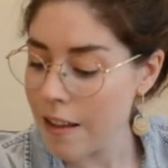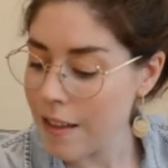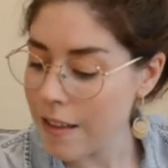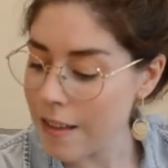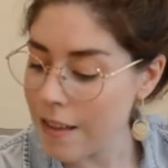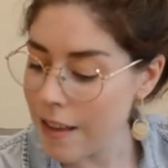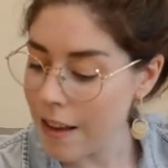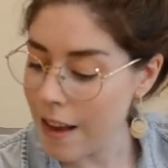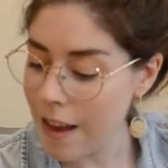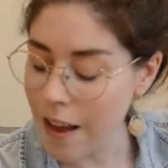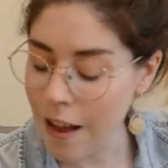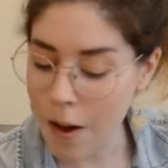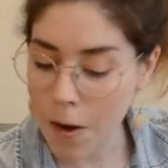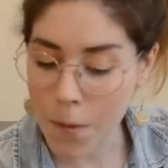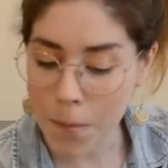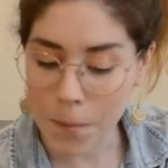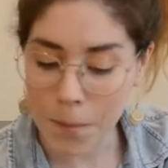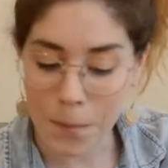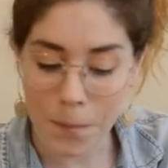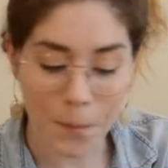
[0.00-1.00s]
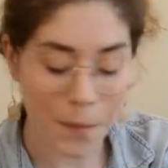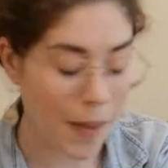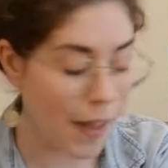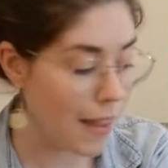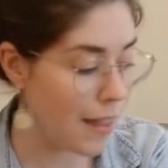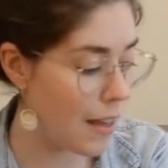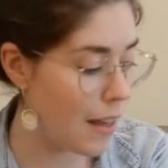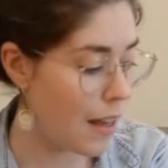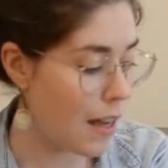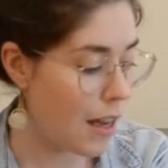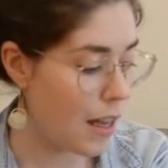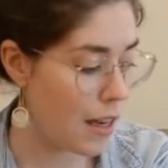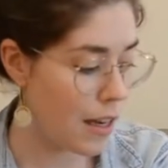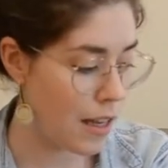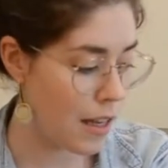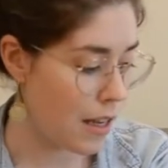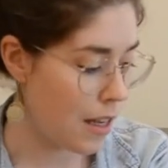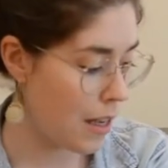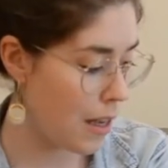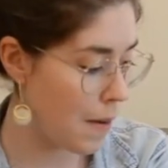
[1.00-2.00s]
Now, I think I
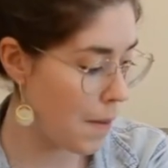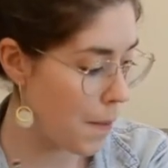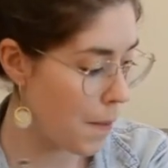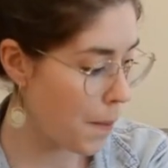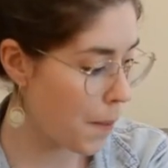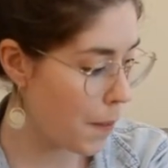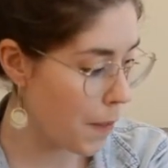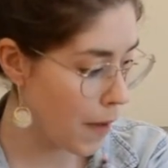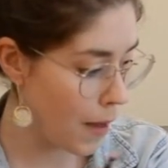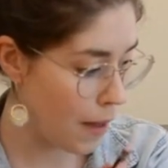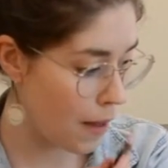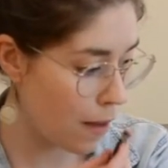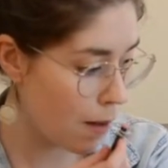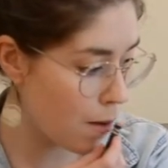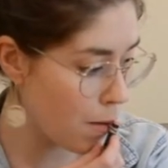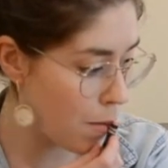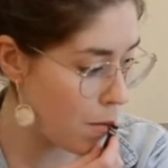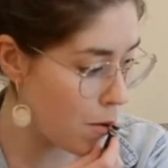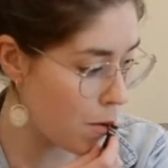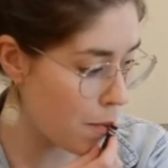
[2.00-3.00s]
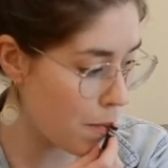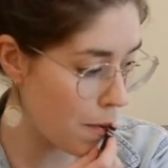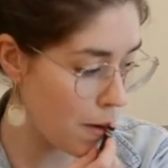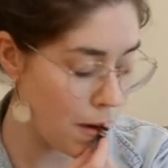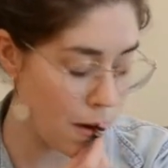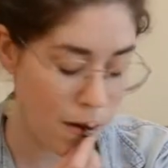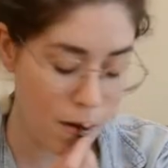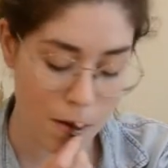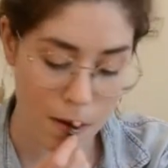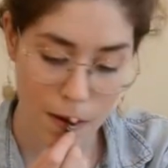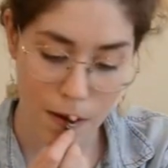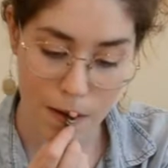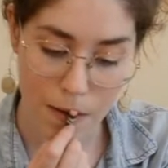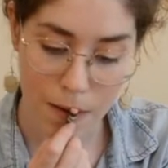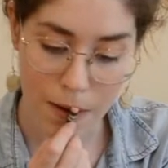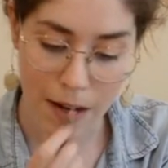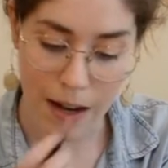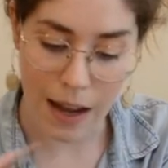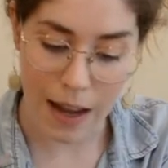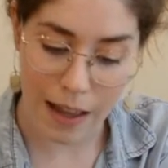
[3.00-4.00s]
need a little more pink. Where do I
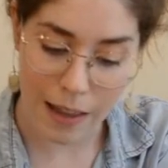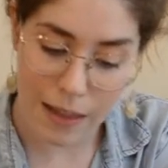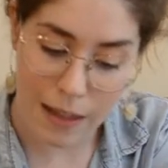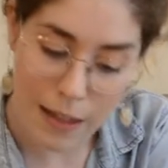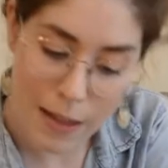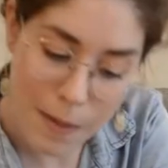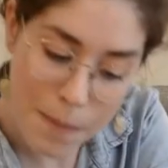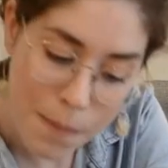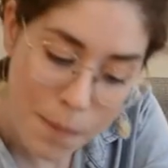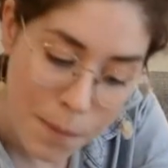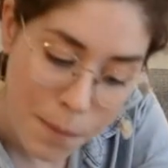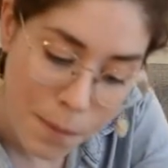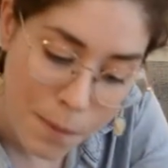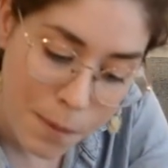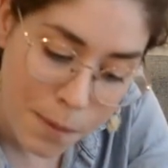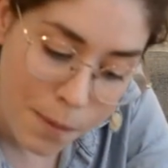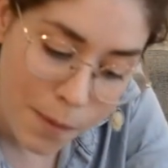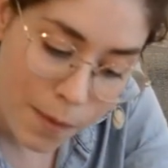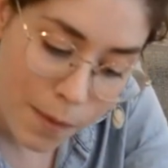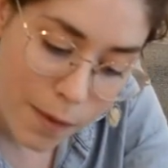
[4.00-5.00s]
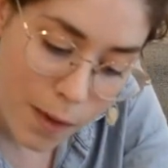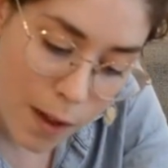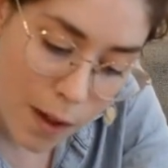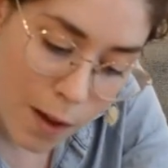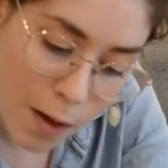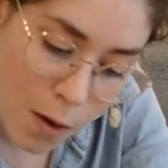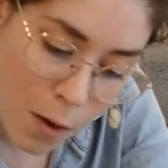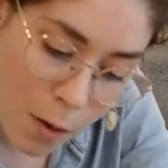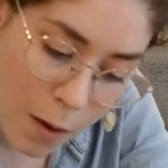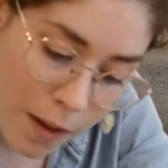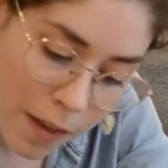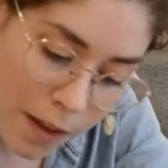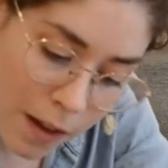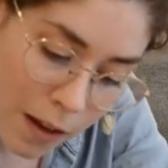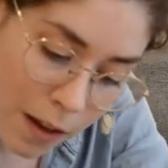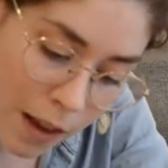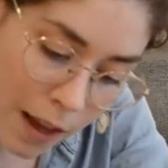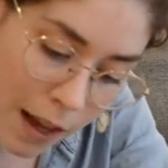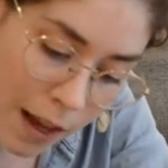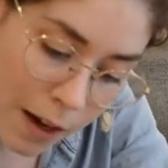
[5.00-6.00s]
want to add this? I think
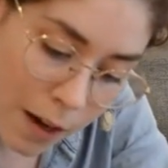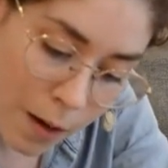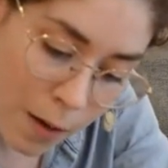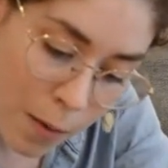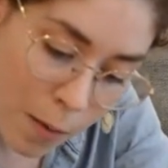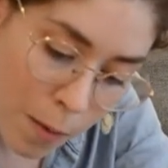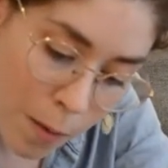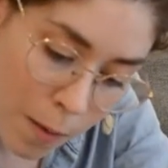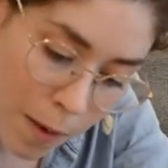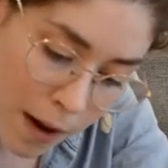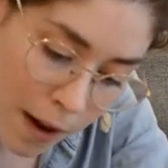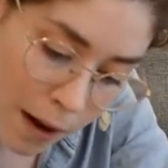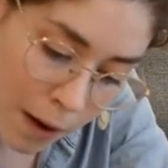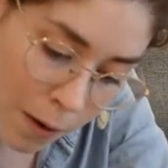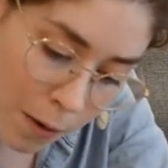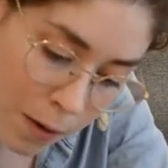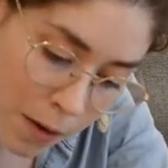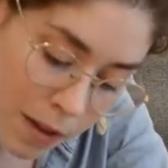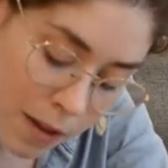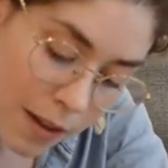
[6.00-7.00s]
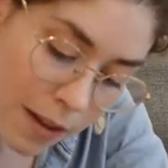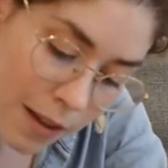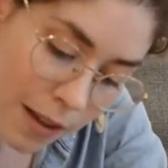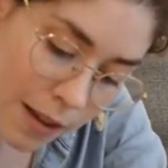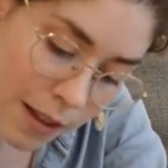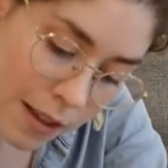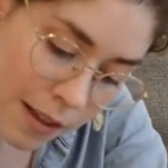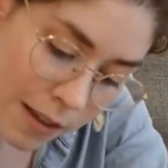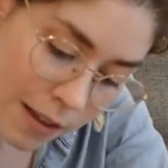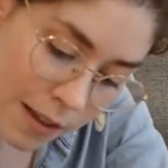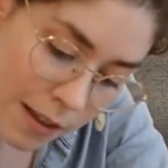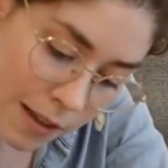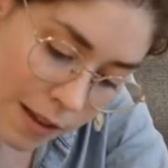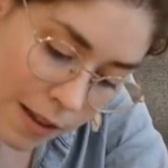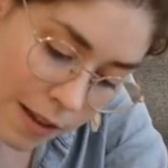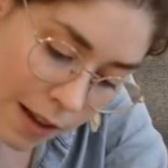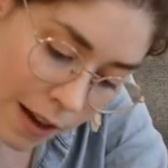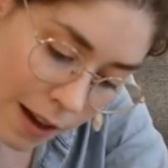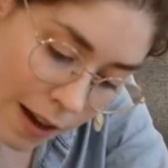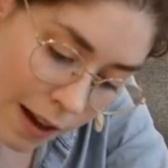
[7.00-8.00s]
I'll add it around this
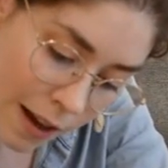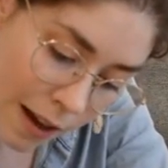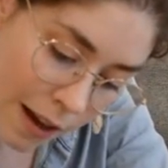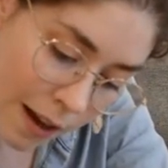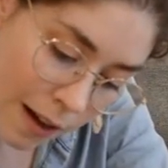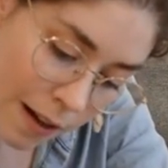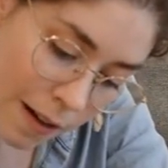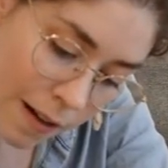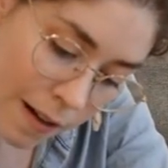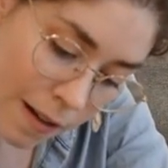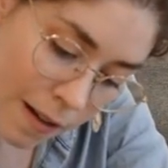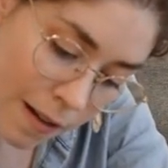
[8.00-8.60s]
design.